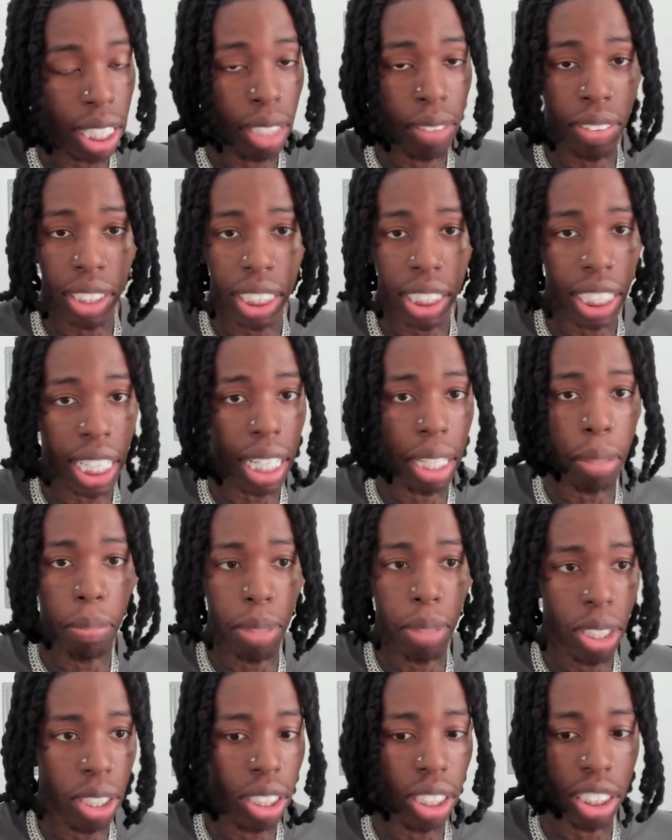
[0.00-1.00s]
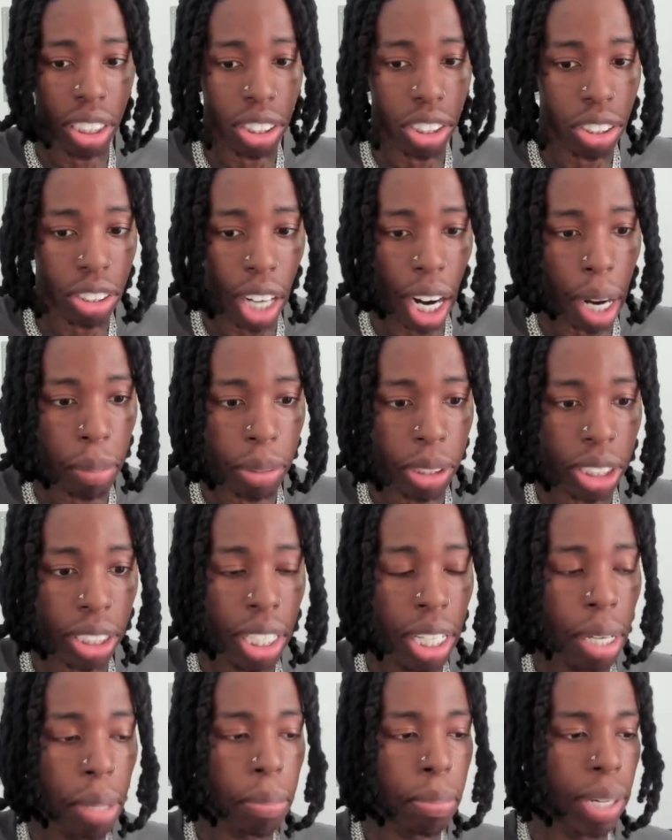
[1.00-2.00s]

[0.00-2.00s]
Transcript: even to get 1 million subscribers,